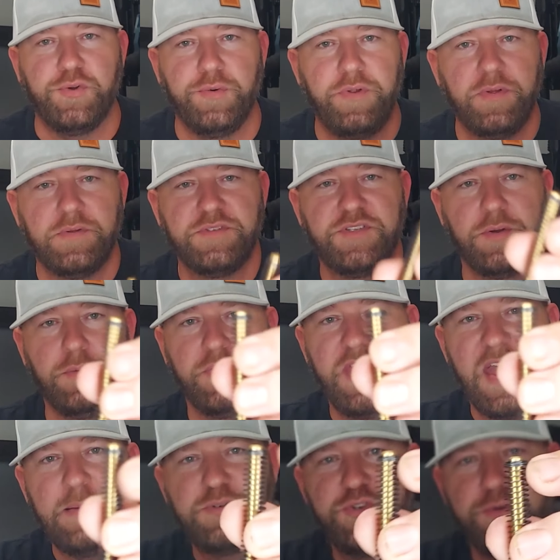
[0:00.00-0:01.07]
So
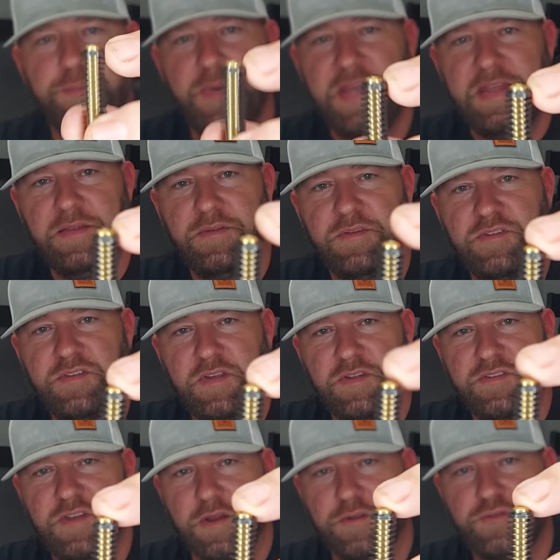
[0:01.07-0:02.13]
captured means it's
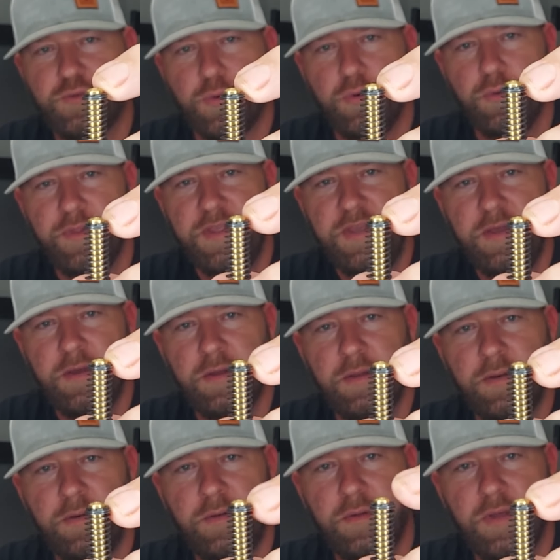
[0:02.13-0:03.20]
got a screw on the
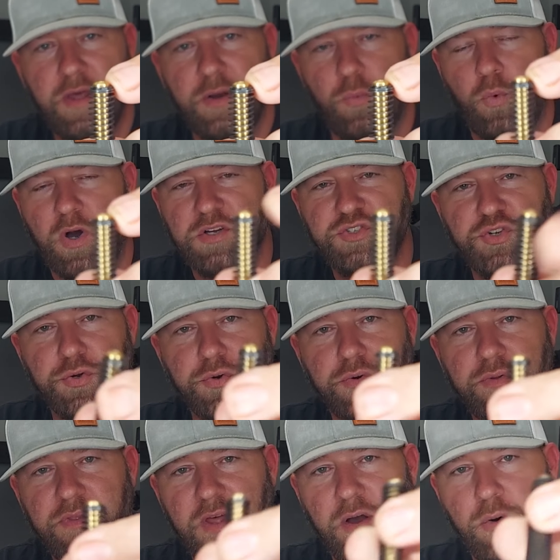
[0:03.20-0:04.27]
end and a washer
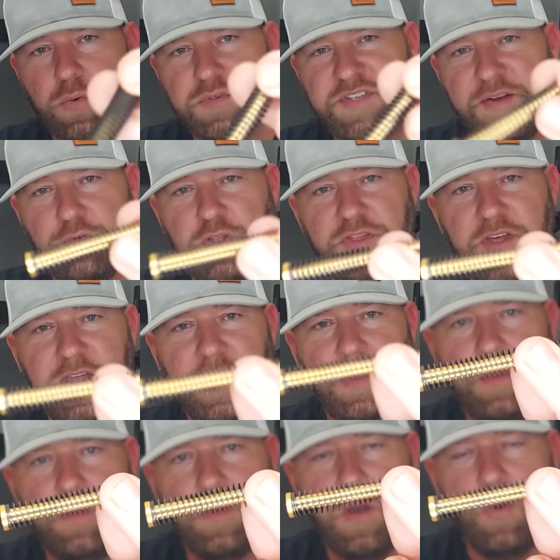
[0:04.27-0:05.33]
that holds
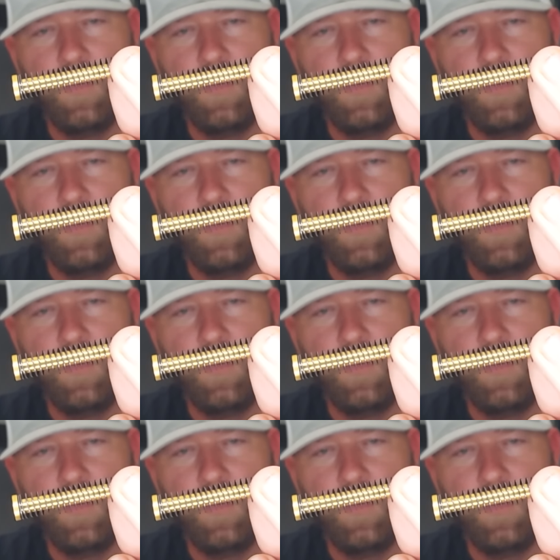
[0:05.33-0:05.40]
everything on